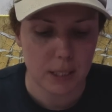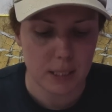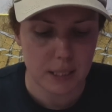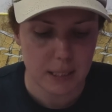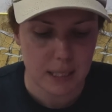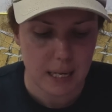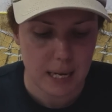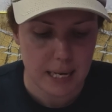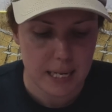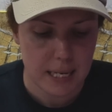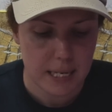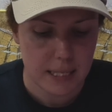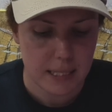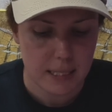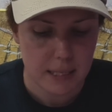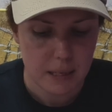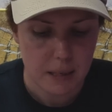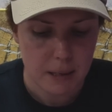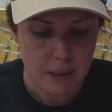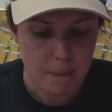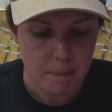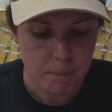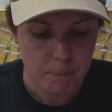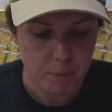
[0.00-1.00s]
inside.
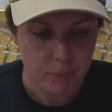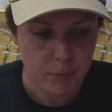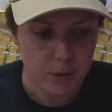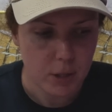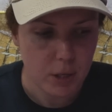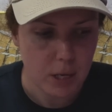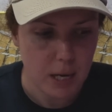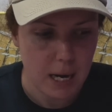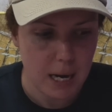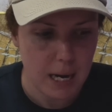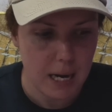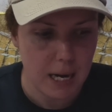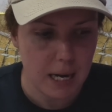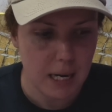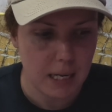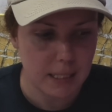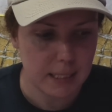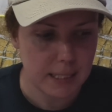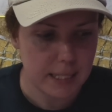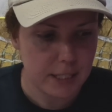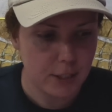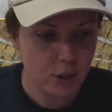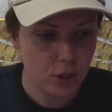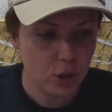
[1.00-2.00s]

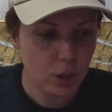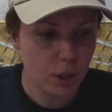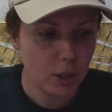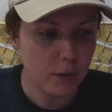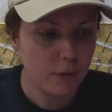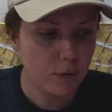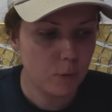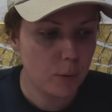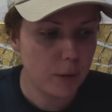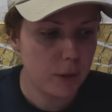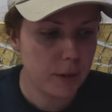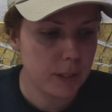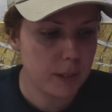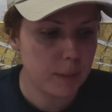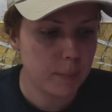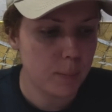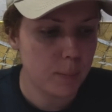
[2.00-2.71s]
And it's served with this